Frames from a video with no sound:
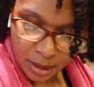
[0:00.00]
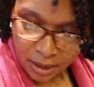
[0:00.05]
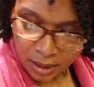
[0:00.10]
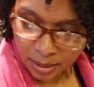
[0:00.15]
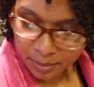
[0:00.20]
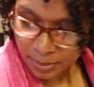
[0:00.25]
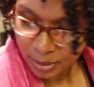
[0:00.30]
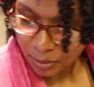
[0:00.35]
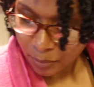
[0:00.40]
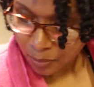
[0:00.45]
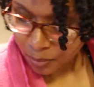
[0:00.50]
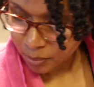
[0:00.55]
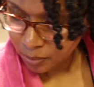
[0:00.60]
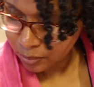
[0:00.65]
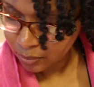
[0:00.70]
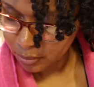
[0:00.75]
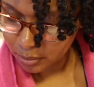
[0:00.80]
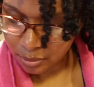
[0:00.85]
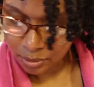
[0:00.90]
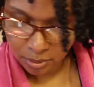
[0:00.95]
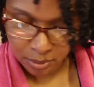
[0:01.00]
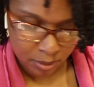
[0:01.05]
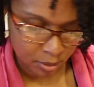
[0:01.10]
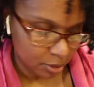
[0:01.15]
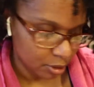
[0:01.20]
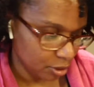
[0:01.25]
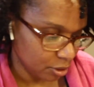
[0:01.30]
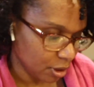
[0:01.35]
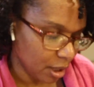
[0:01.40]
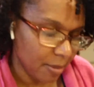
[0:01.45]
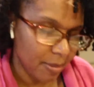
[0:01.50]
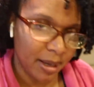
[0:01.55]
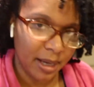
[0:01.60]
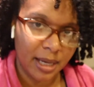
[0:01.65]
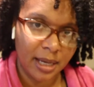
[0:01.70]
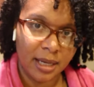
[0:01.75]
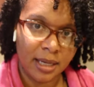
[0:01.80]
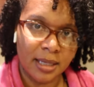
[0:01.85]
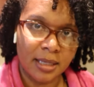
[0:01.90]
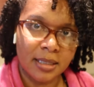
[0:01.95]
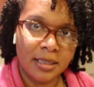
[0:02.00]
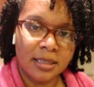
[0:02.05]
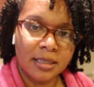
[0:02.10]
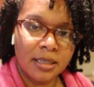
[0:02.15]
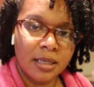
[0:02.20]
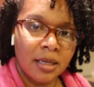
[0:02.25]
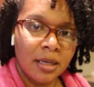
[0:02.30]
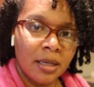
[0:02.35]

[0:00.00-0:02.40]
let me dry my hands.